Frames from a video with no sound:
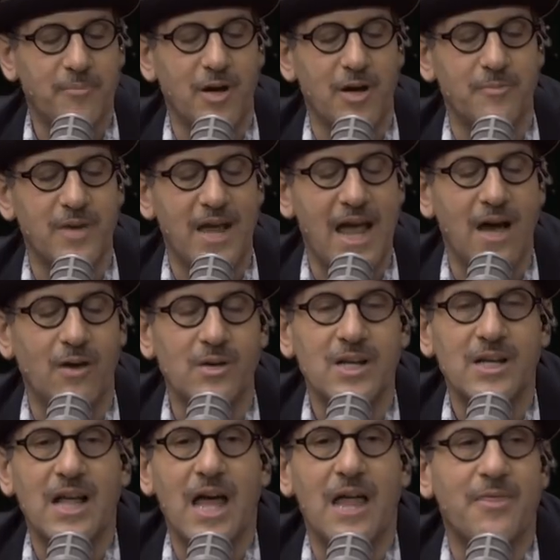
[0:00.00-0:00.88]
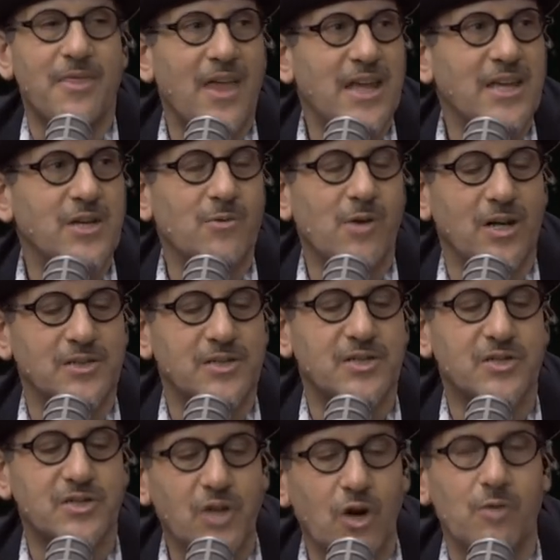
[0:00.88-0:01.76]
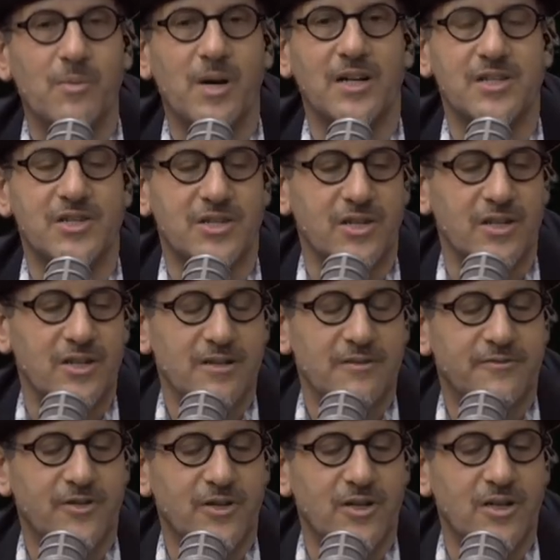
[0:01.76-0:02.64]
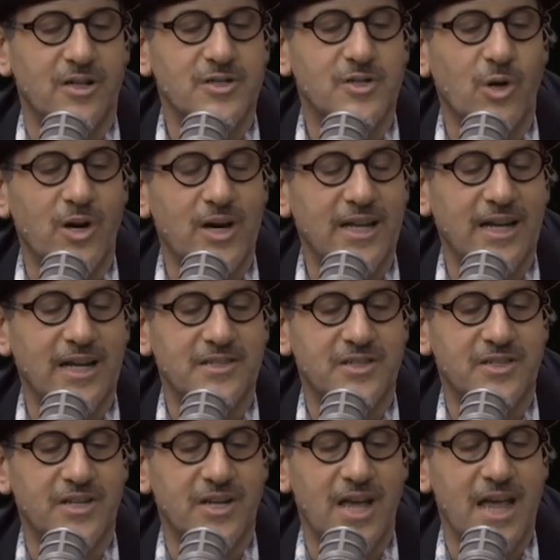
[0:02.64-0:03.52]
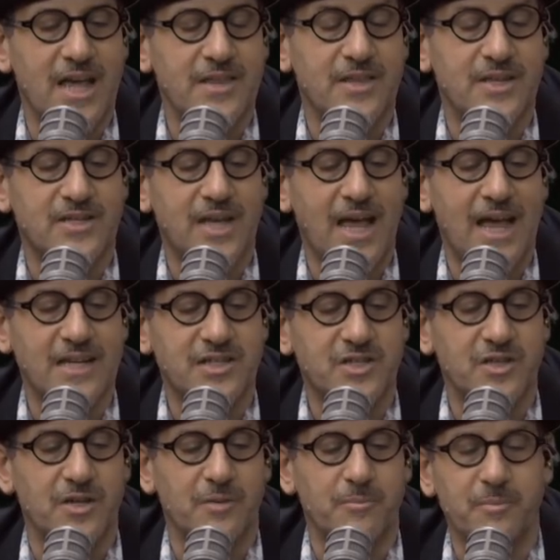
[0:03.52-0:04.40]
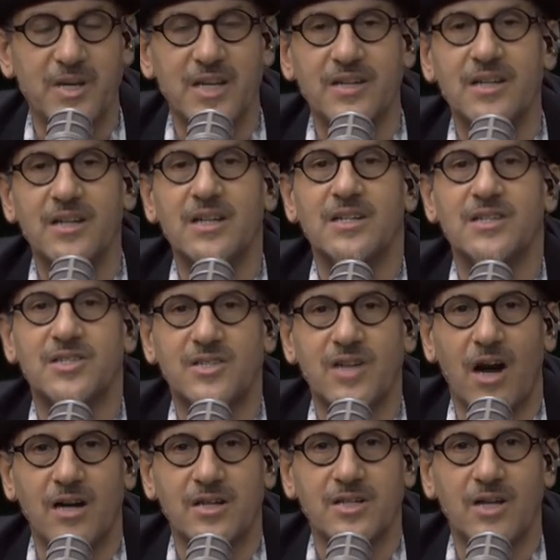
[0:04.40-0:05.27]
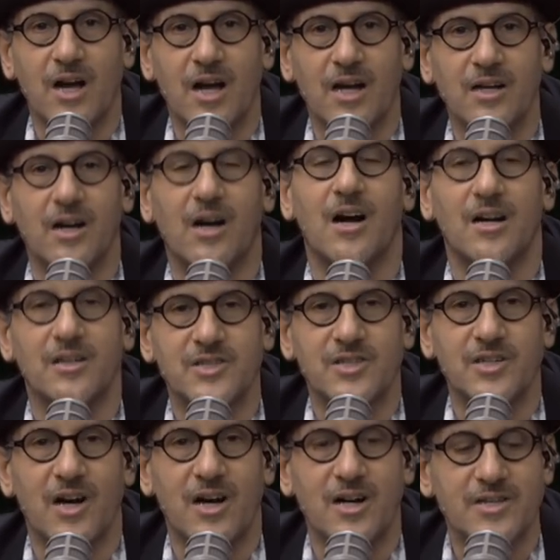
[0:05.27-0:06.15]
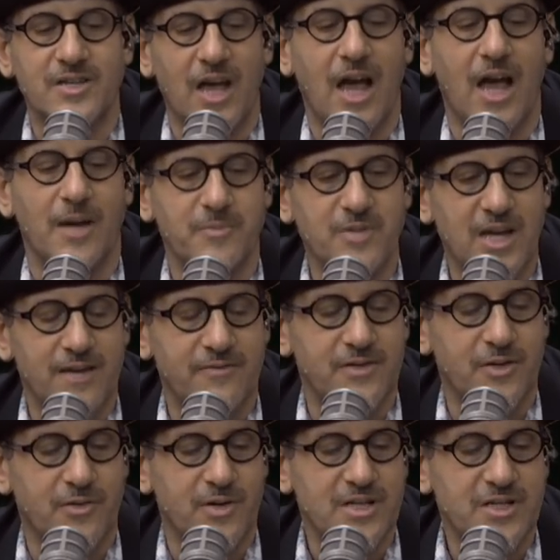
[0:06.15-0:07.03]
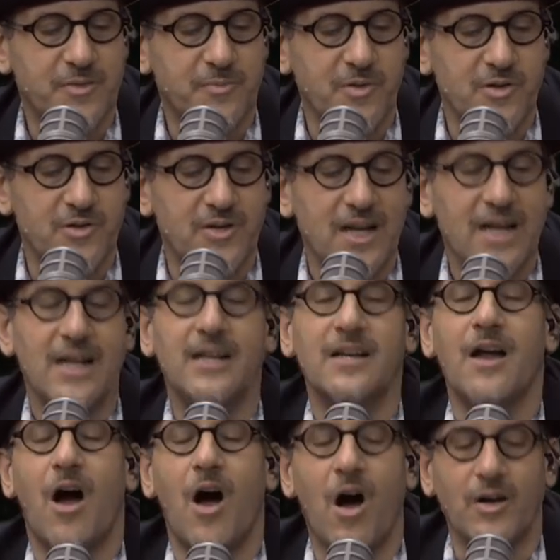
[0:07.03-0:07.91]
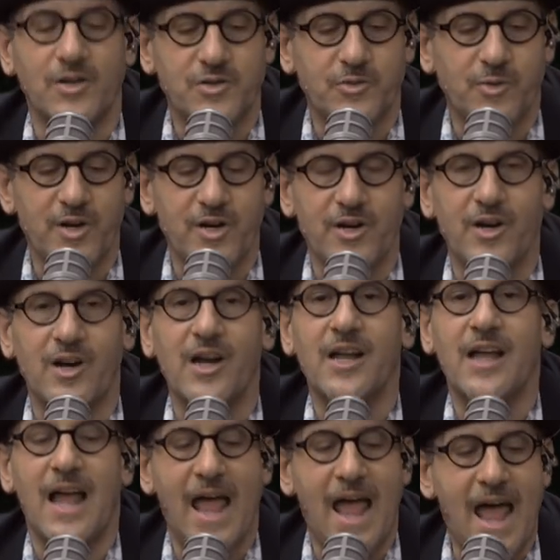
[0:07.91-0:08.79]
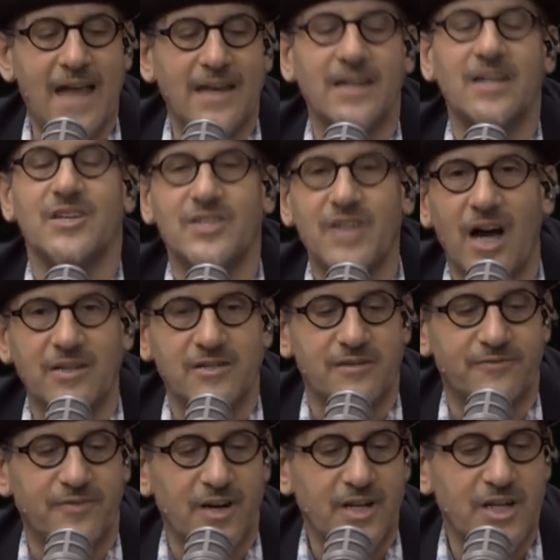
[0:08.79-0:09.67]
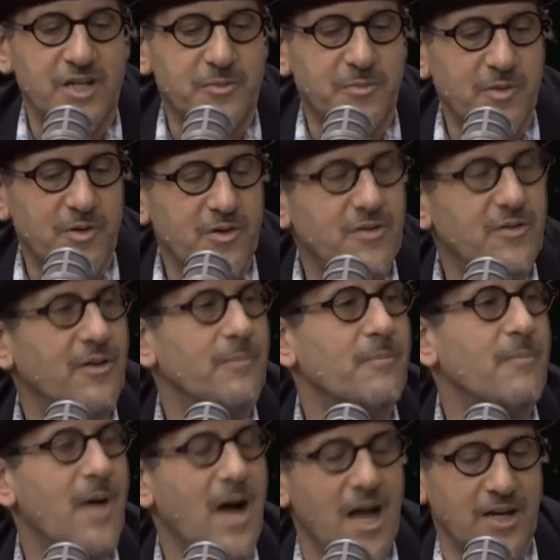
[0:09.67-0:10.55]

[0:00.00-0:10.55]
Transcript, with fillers: up now. Thank you all so much for joining us today. This has been Star Talk All Stars. I'm David Grinspoon, on Twitter at Doctor Funky Spoon. My